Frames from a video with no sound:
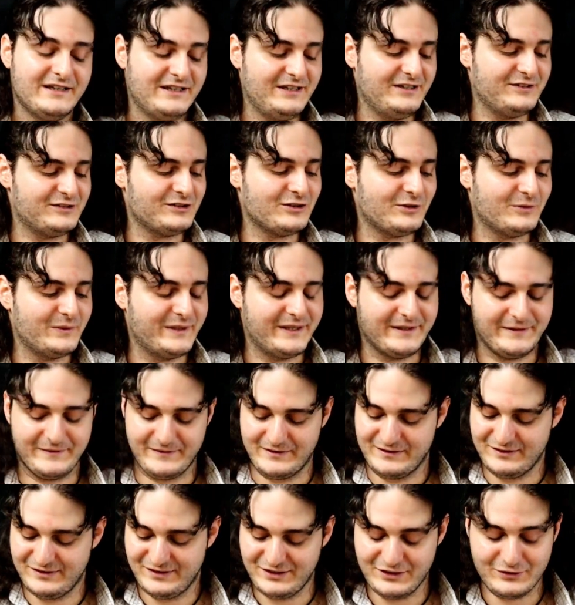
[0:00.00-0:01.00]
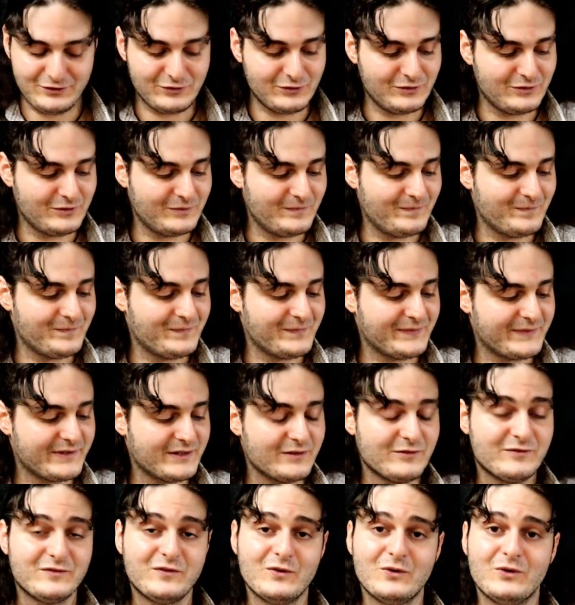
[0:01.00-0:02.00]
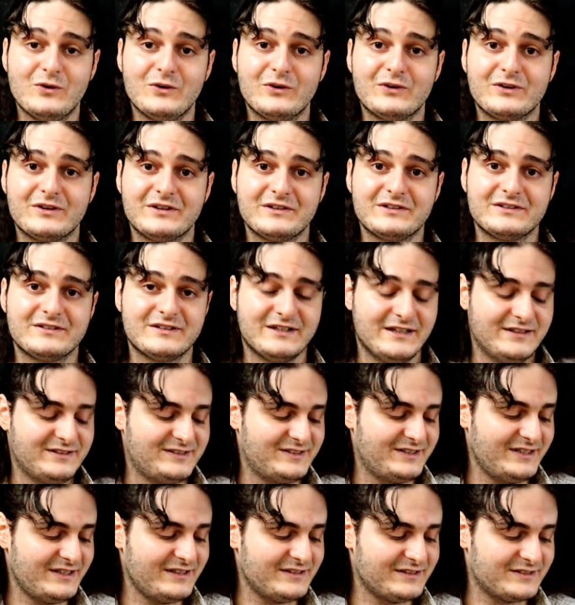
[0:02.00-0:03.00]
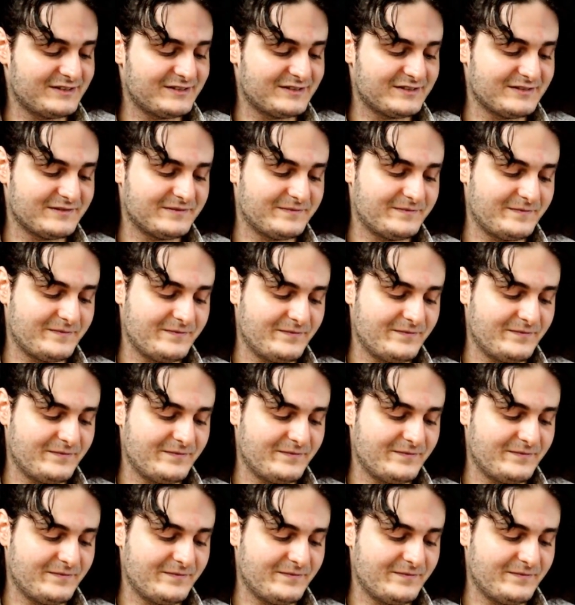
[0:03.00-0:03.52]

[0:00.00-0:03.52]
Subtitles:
He's going 0, 4, 6.